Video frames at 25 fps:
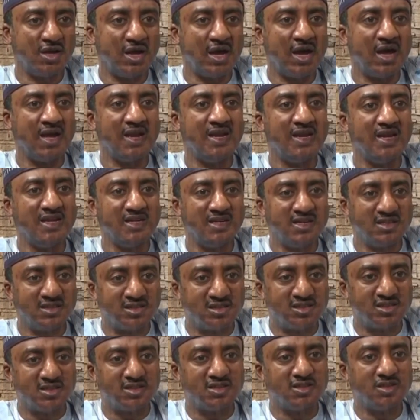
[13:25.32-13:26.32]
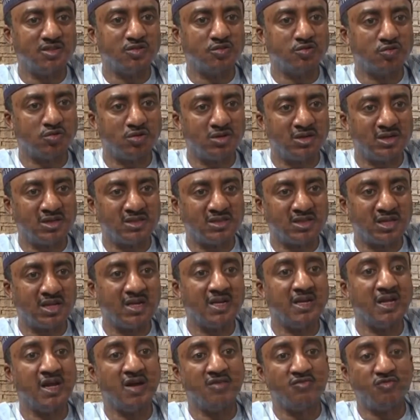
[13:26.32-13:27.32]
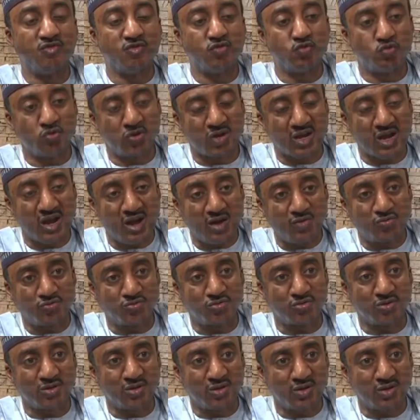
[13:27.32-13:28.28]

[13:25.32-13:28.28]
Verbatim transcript: and let the citizens to understand their vote will count.